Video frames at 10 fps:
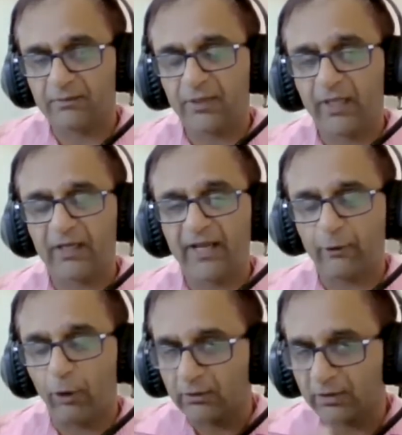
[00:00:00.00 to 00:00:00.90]
thing,
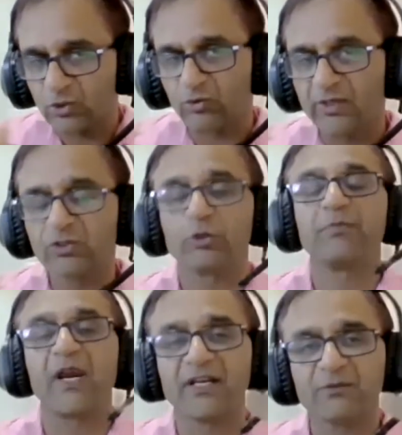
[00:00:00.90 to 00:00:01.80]
like all the students
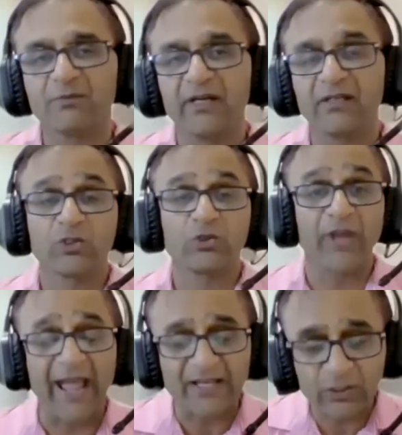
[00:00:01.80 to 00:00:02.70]
should participate, they should
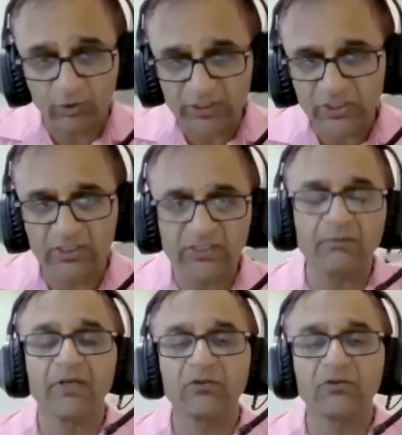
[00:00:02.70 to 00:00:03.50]
ask questions in